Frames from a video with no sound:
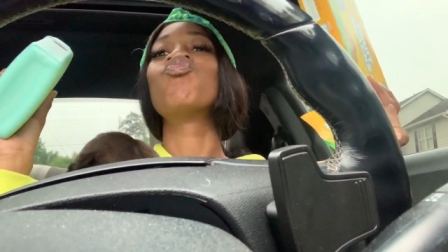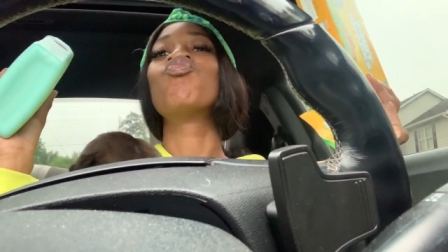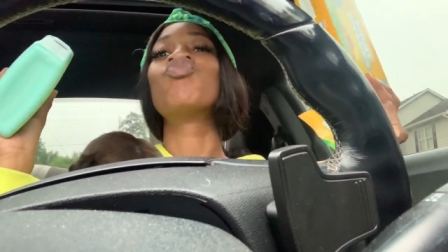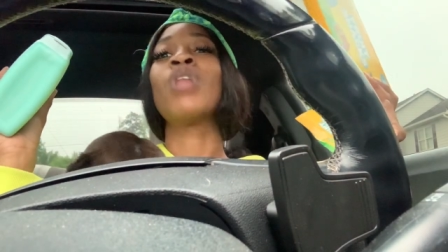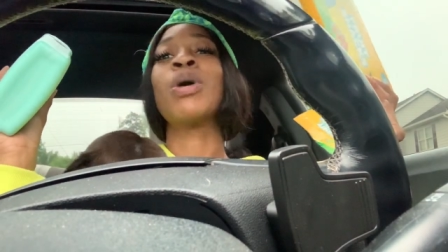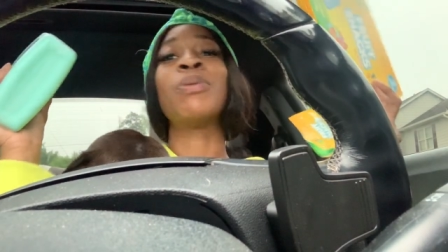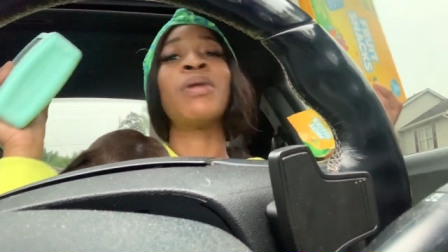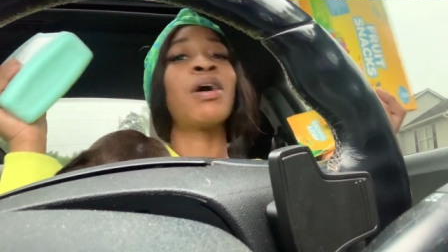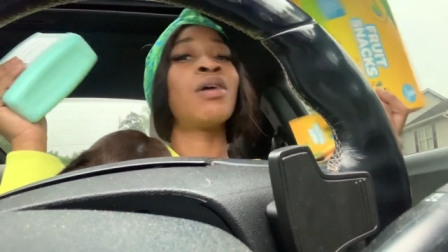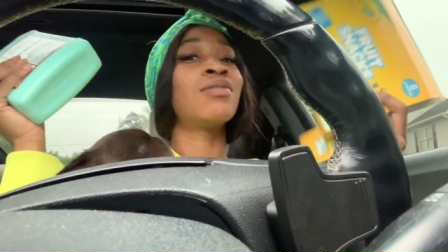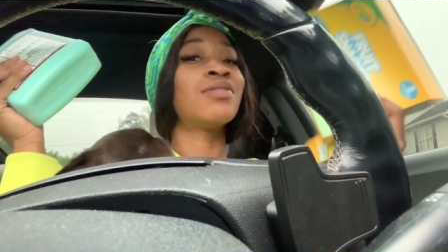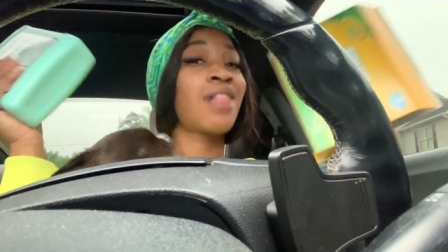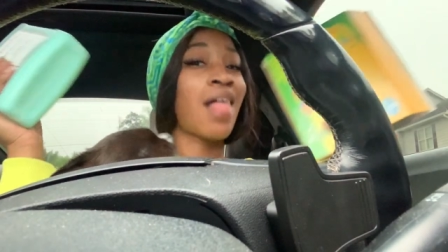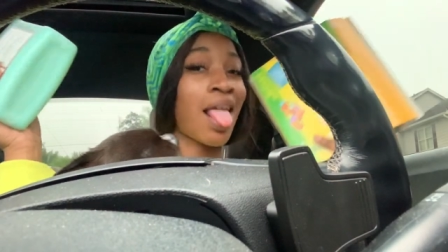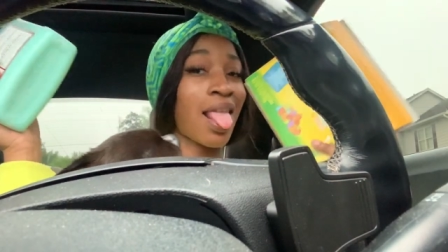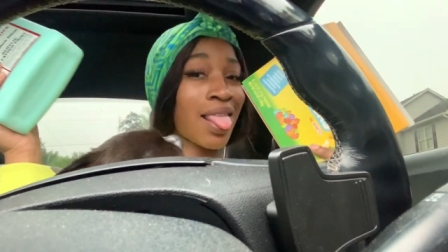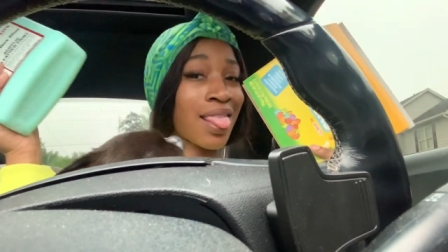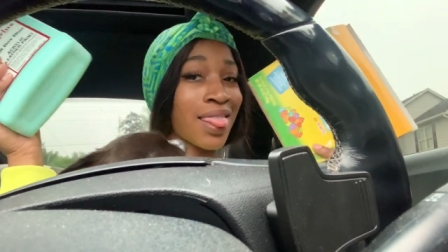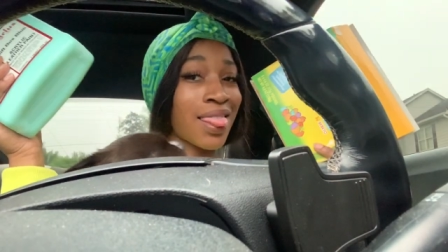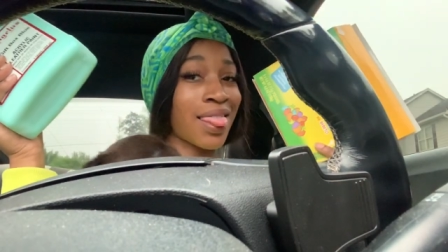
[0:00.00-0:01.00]
Thumbnail.
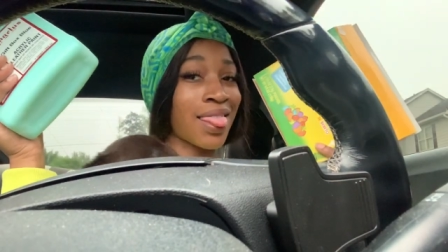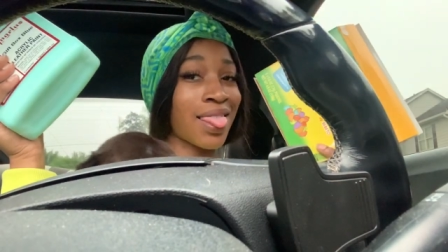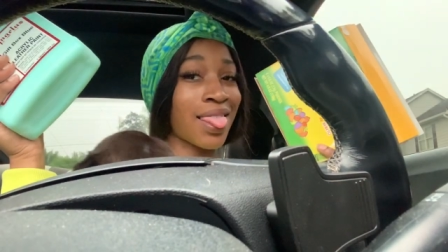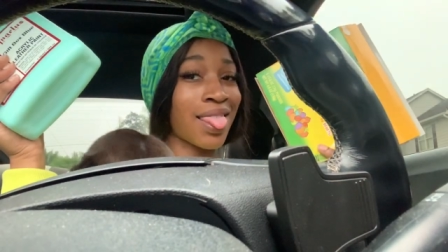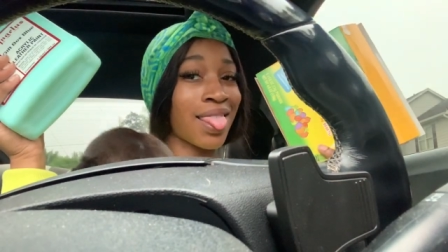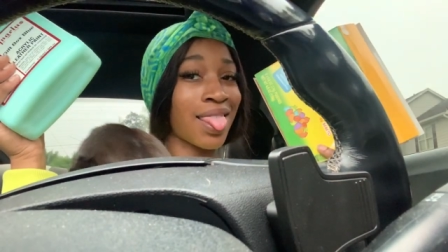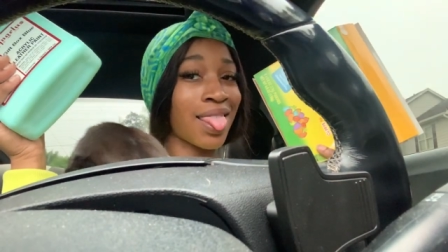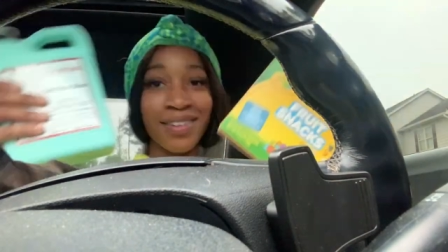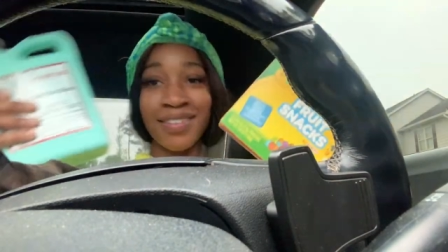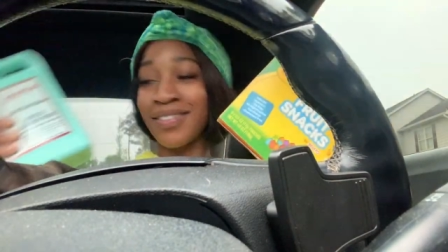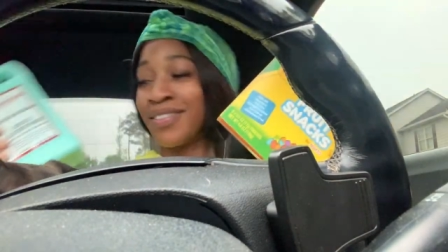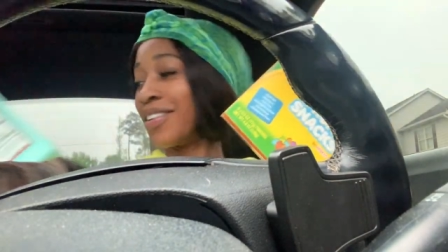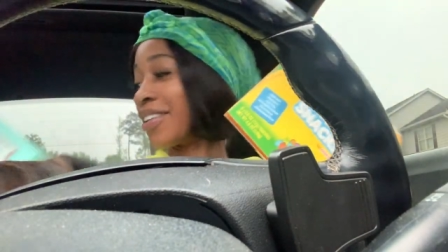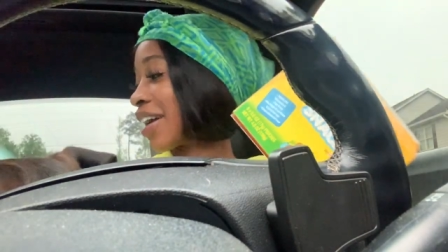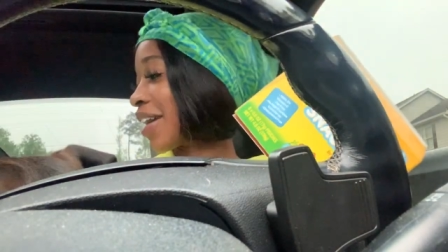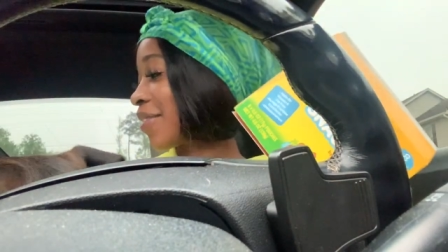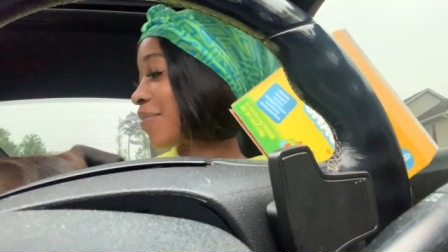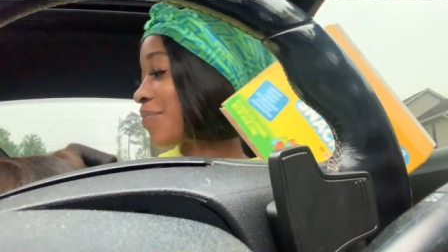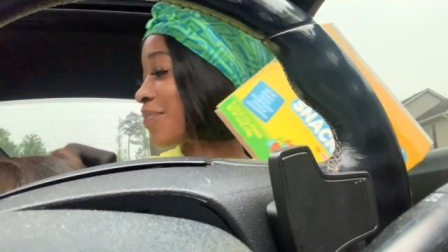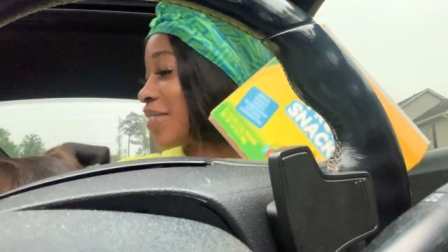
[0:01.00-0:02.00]

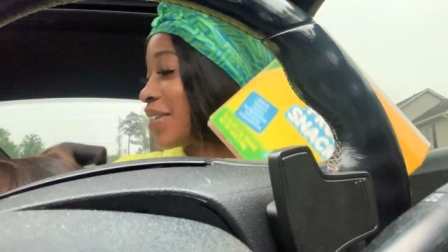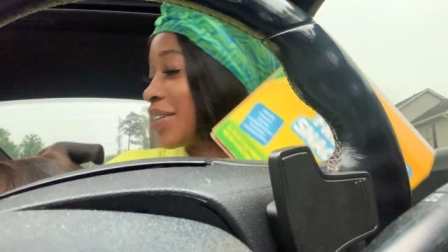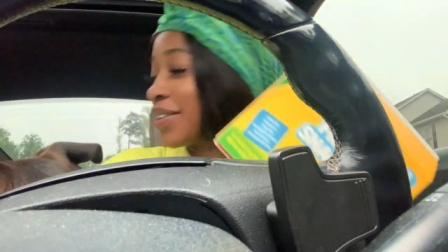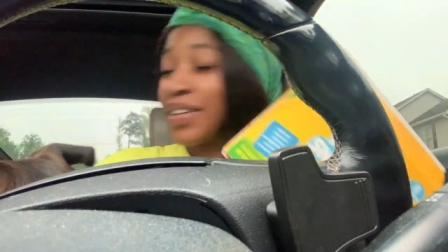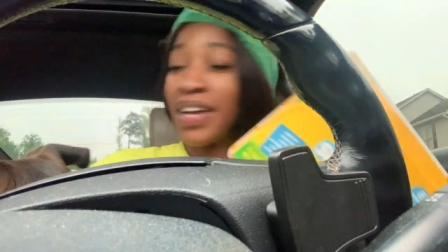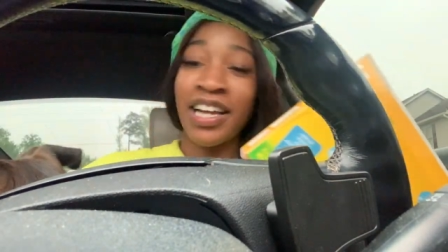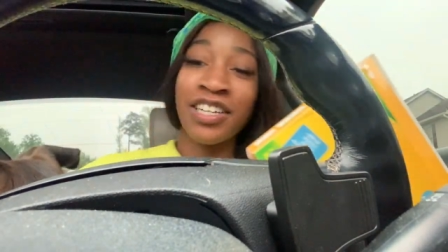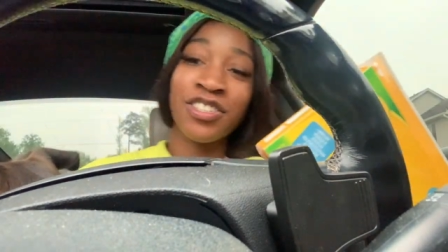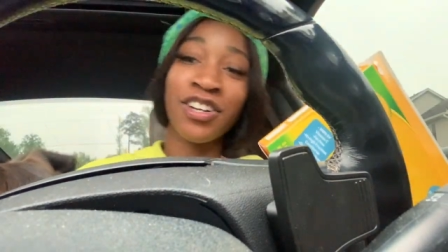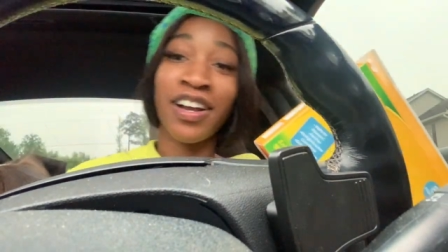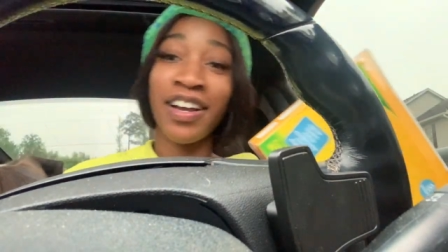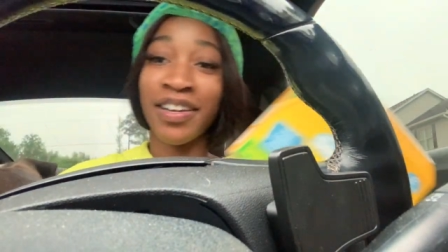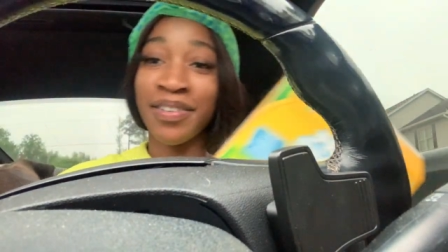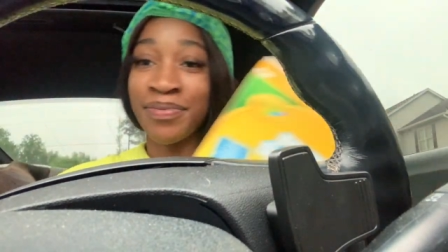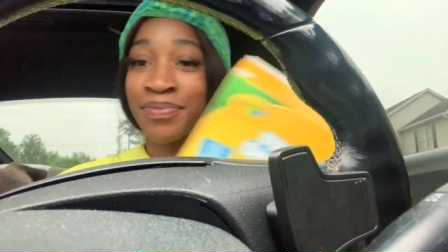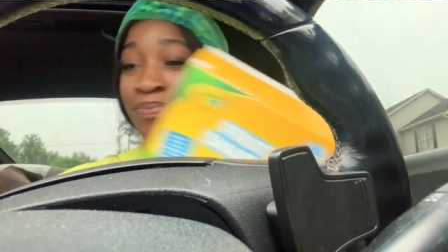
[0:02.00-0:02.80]
Okay, I tried.